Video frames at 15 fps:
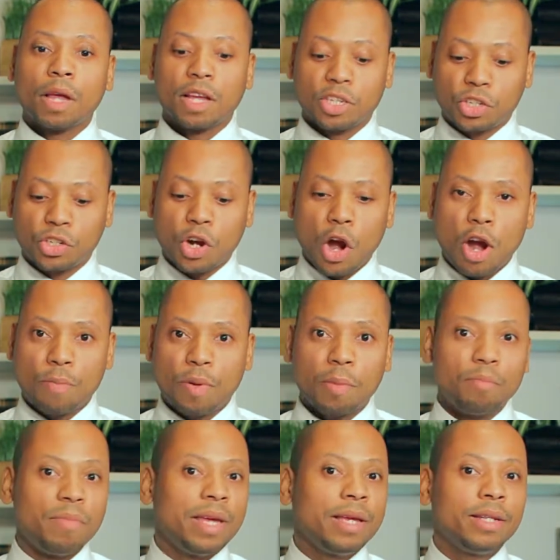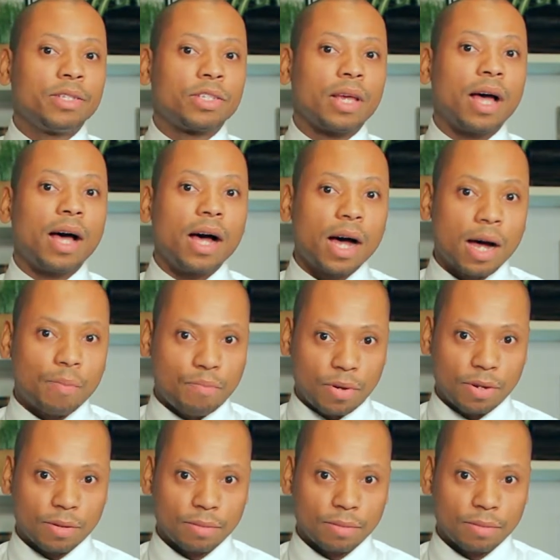Sharp means up,